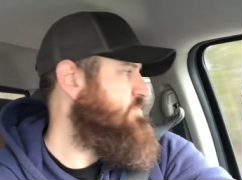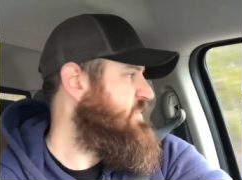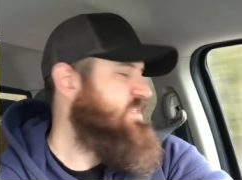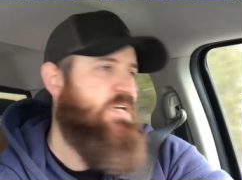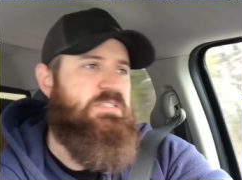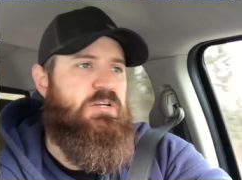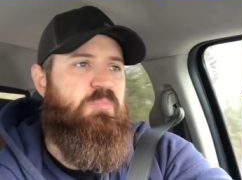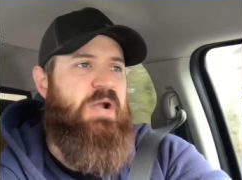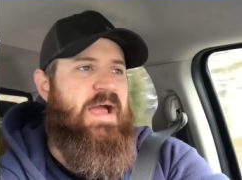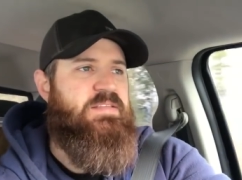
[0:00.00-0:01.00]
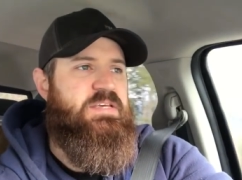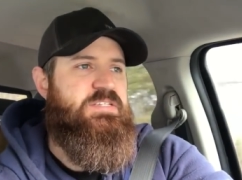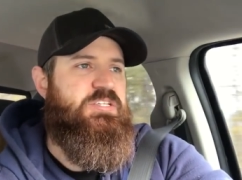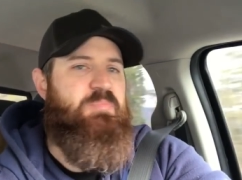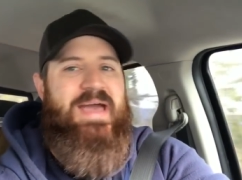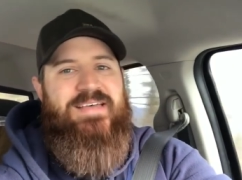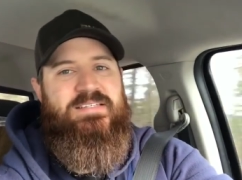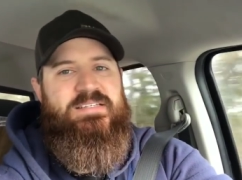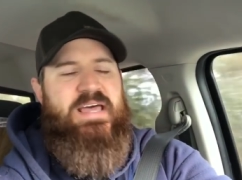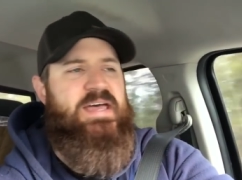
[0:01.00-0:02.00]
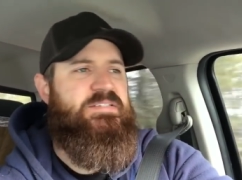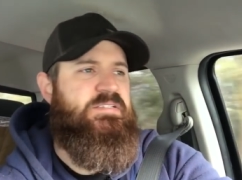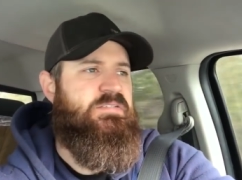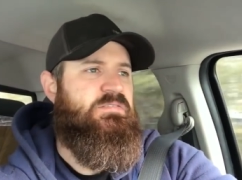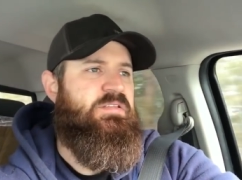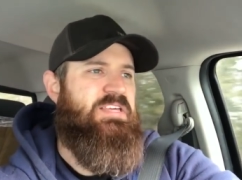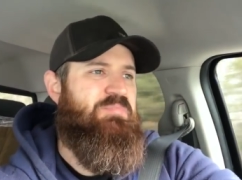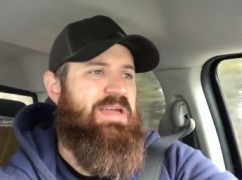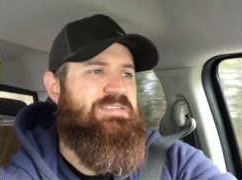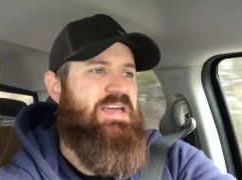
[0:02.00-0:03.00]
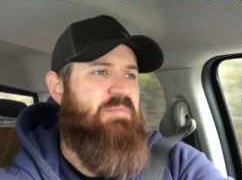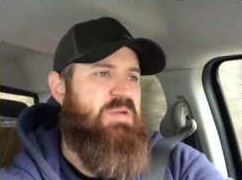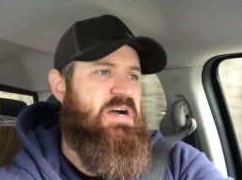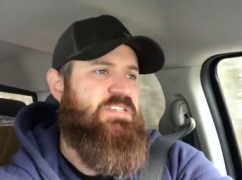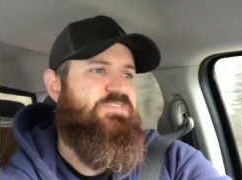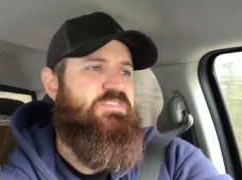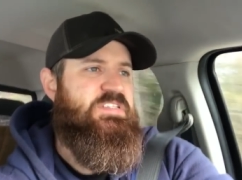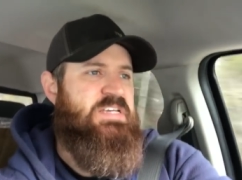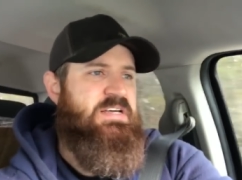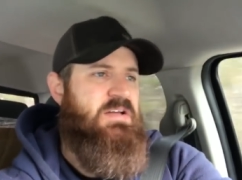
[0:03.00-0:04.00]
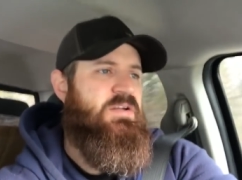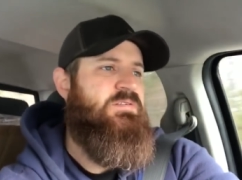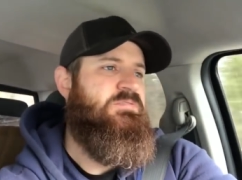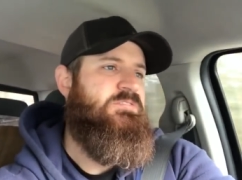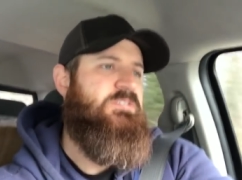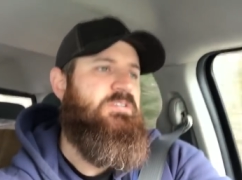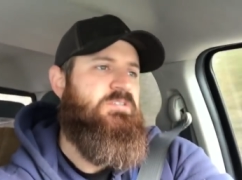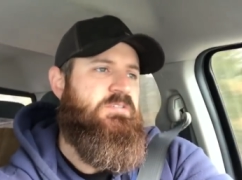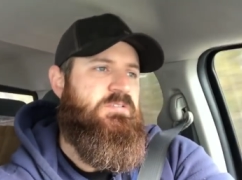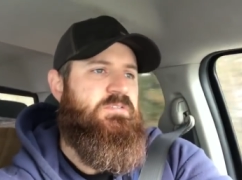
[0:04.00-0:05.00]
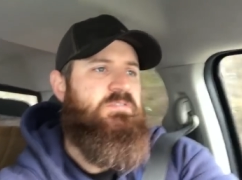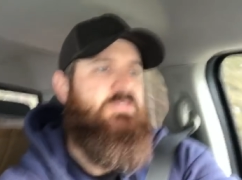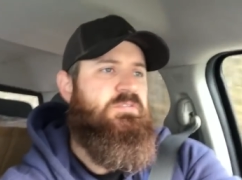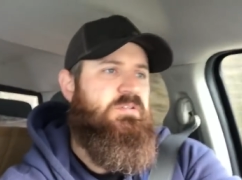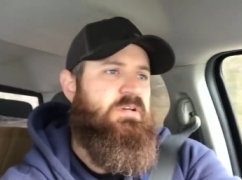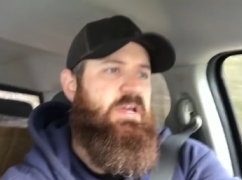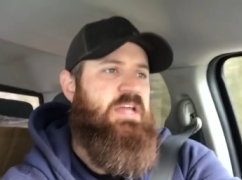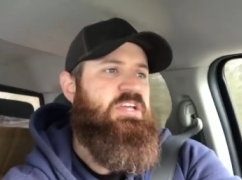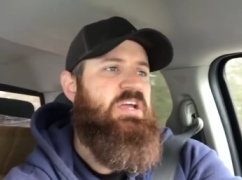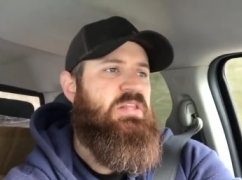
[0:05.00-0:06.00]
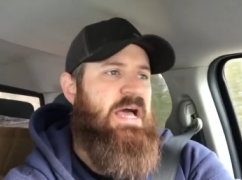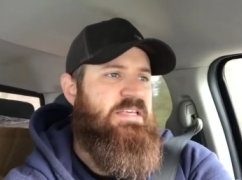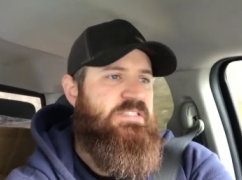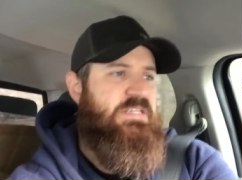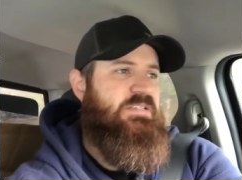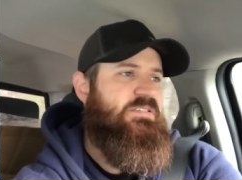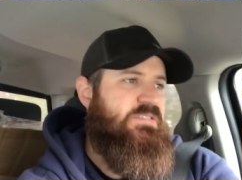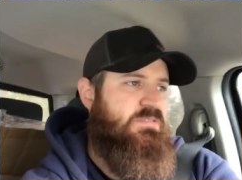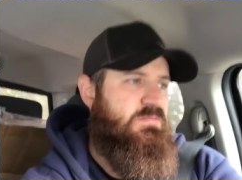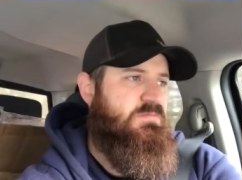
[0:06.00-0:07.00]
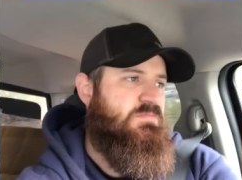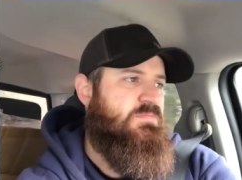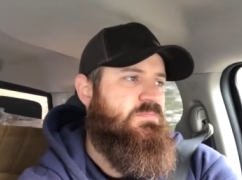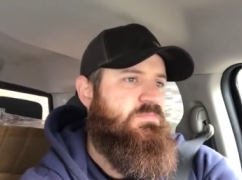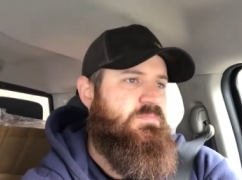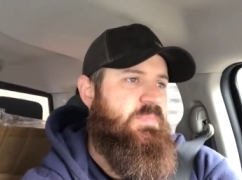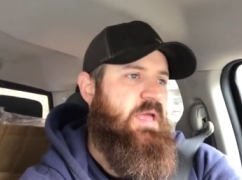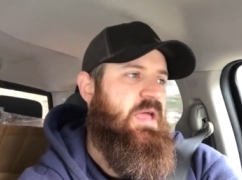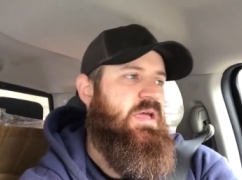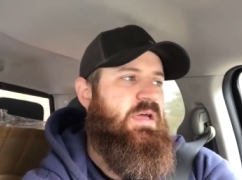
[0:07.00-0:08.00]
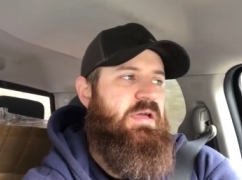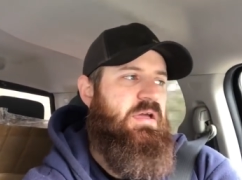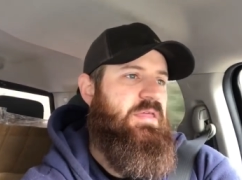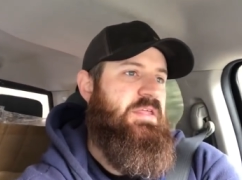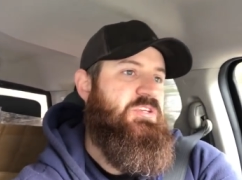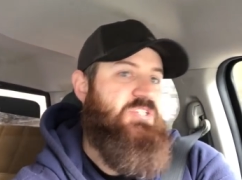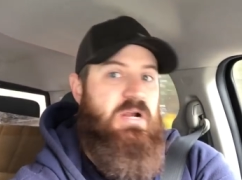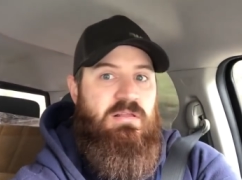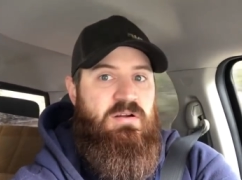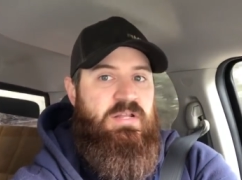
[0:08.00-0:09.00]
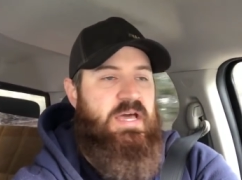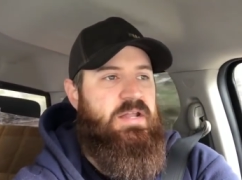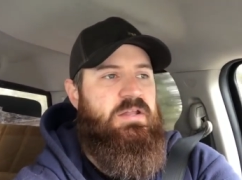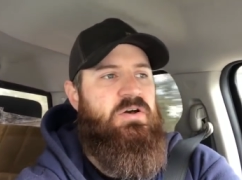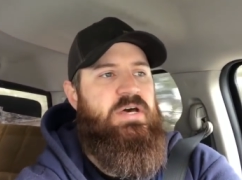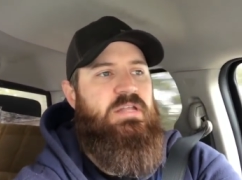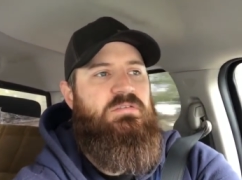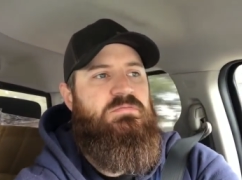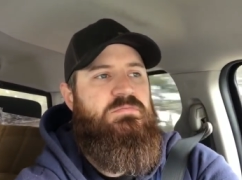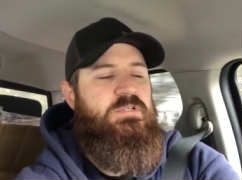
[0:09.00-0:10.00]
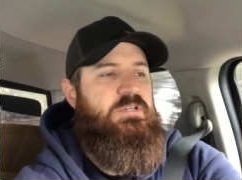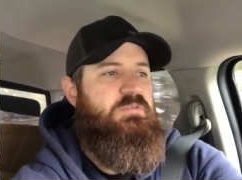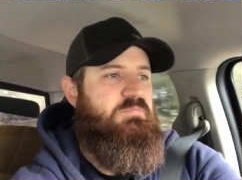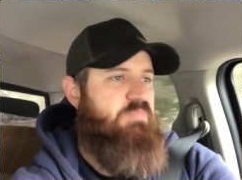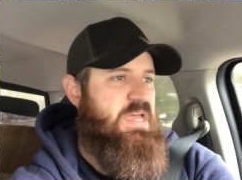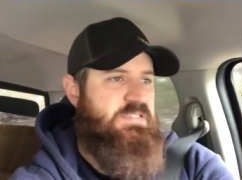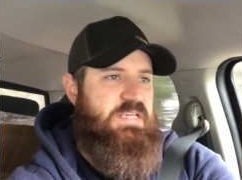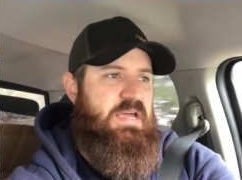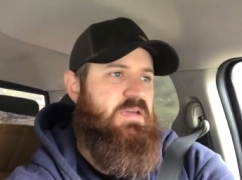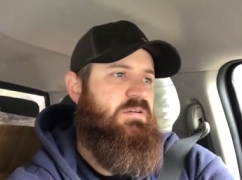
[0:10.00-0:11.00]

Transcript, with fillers: It takes a little practice. You pass a test. I think you pay 10 bucks, 15, I don't know. And you get your license. And then you start learning how to do it. Basic.